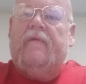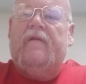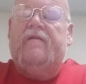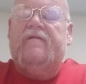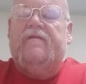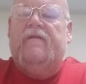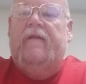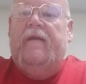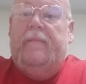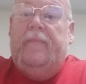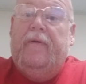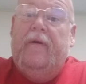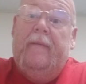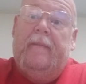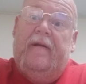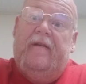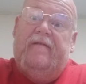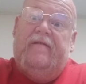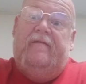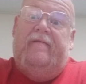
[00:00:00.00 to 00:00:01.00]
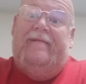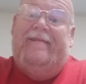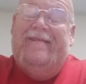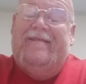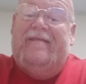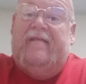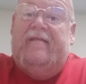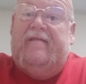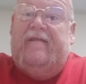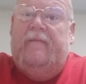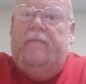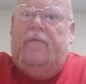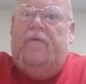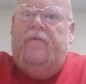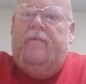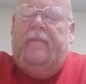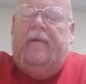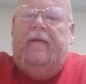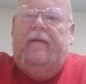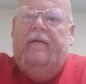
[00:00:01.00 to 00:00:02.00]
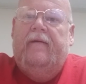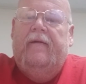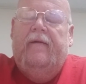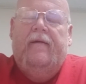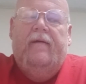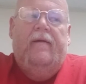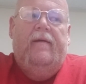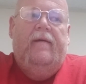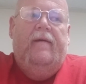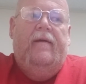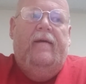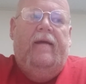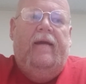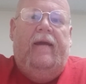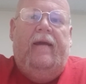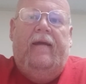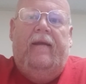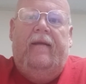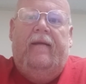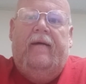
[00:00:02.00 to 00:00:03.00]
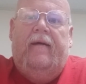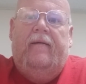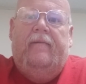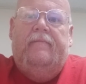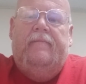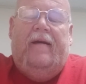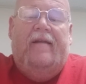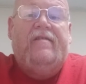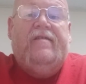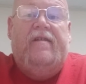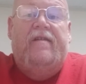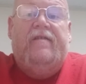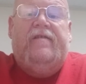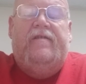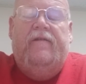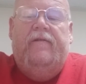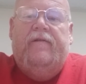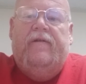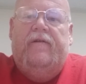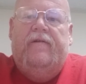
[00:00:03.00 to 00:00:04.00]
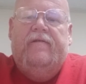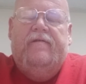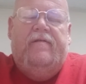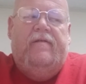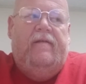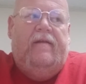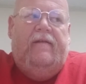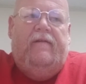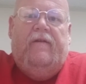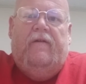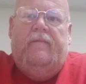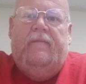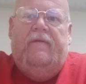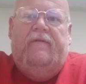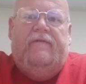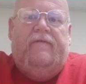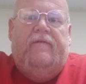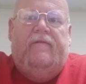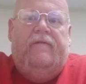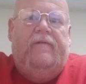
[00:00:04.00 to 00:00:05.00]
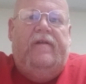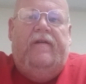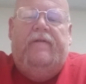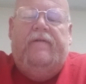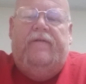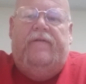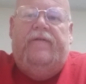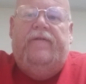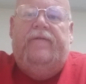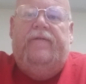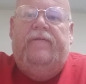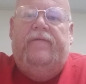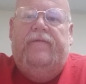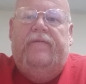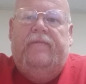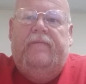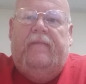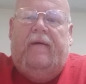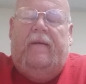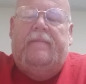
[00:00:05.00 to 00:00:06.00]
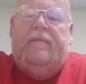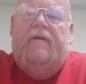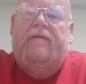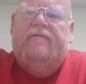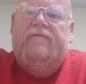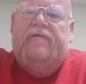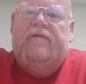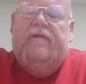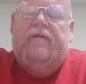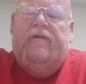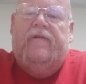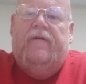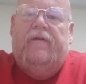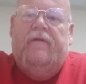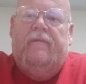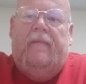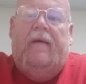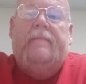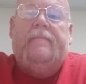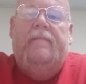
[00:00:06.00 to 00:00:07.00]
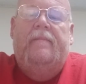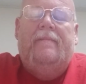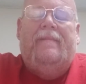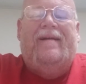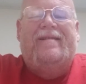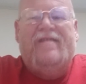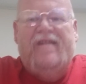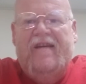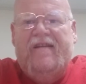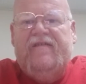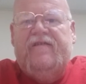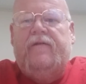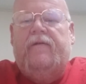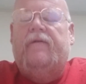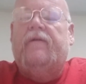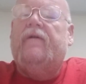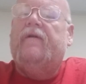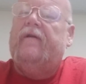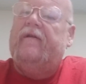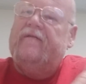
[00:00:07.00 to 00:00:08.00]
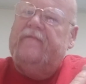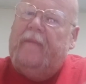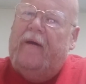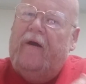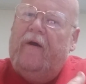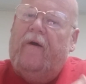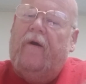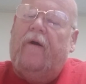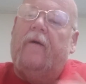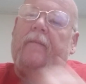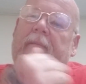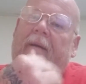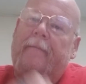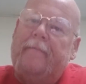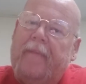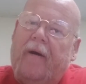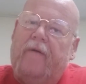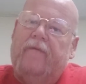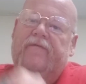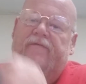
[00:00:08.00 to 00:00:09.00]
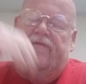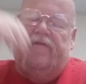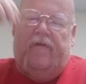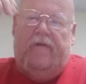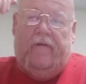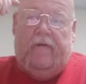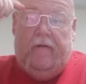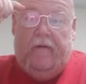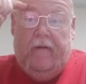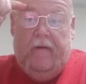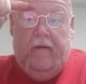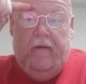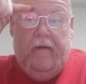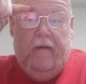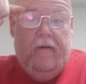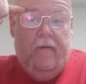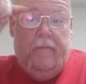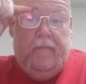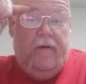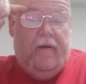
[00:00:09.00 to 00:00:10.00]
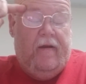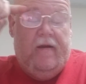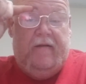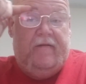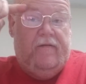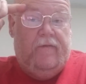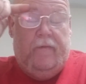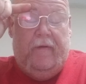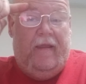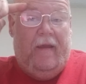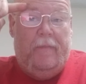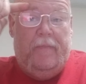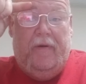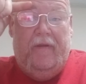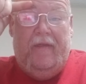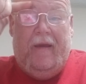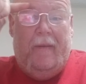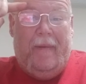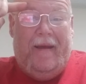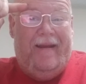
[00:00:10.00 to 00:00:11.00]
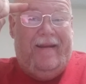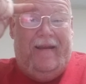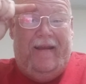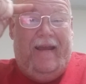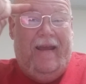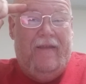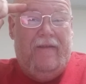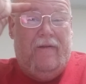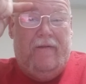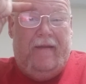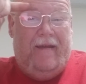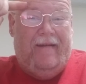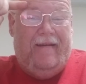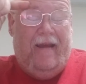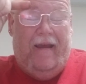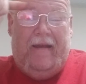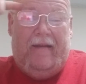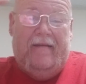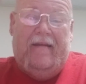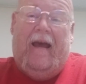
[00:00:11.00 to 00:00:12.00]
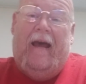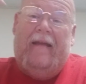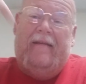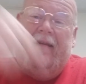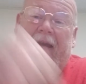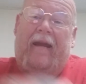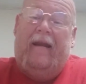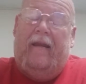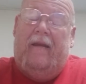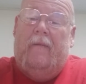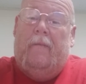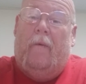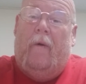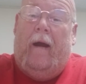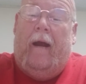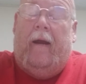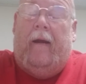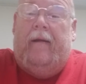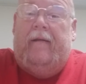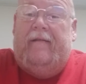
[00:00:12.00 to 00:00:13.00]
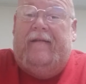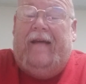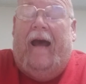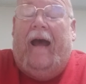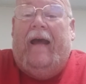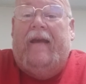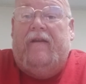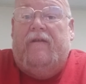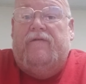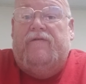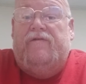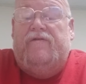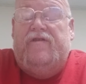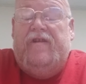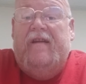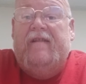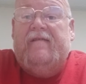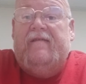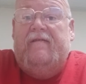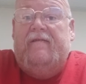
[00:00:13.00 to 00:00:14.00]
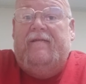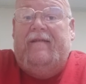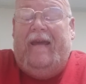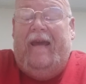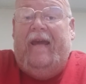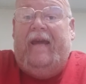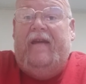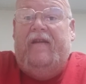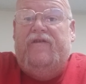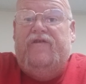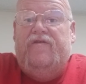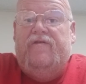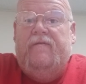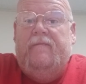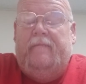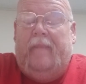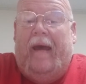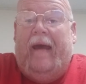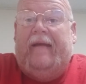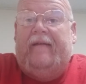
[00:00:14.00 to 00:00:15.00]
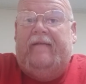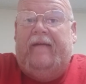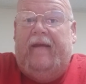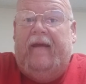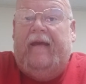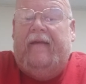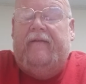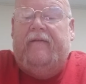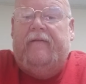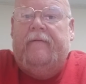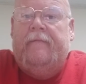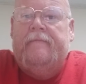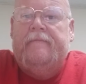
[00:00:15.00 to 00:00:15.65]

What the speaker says: So they pretty much disassembled me. And my chest still hurts, and they told me for a year or two my bones are going to hurt. My chest don't hurt, it's my heart, my bones hurt. Because when they put that back together, they take a titanium wire and tie your chest cage back together,